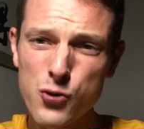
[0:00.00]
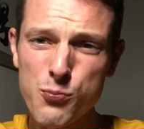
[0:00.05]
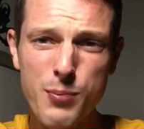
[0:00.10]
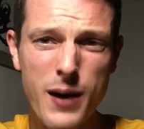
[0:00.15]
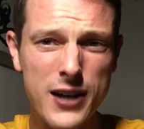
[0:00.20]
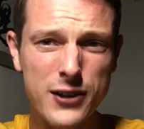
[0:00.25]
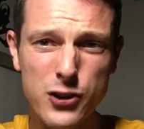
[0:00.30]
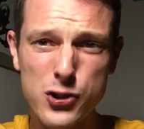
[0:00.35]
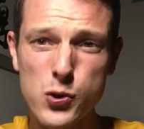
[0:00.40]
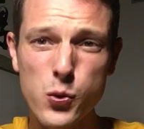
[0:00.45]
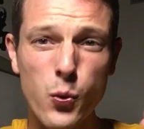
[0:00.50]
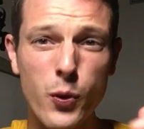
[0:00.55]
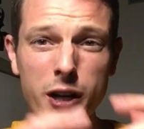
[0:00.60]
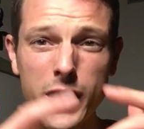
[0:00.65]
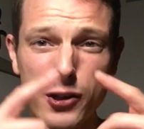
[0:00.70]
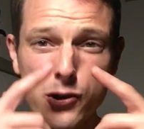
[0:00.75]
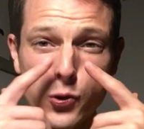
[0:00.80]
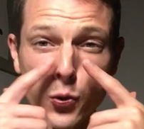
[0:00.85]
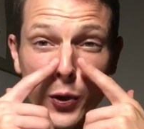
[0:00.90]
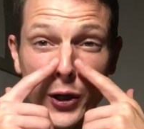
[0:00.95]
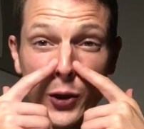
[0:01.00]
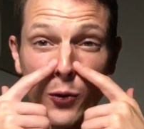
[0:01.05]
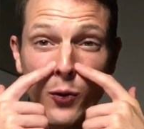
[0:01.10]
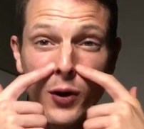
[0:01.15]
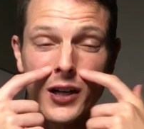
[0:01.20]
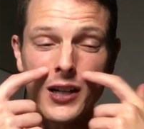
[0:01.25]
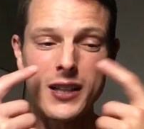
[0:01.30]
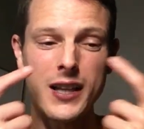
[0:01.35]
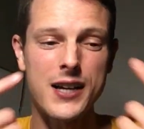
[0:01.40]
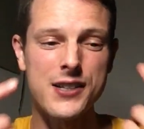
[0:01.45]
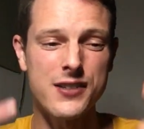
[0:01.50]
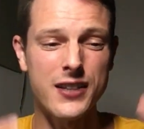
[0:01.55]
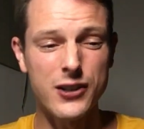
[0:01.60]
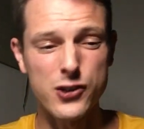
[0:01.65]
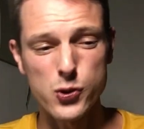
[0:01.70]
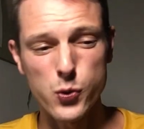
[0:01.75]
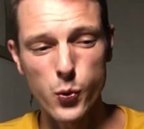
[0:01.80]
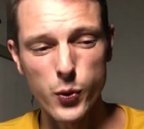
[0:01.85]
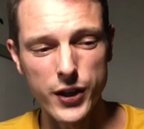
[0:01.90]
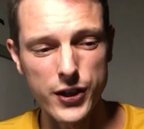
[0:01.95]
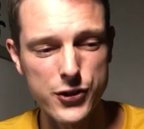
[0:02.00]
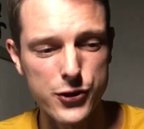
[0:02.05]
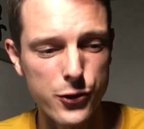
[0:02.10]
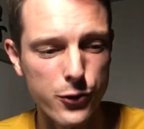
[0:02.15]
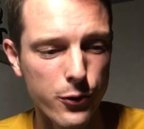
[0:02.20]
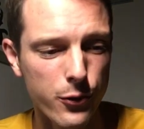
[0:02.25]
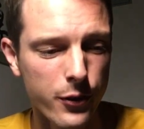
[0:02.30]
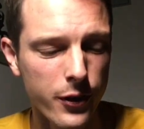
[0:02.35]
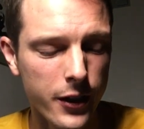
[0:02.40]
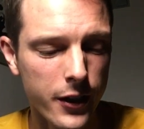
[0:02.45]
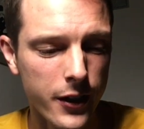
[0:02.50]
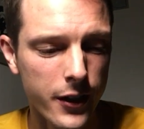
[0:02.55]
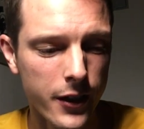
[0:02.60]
back to 20, 21, class day 22.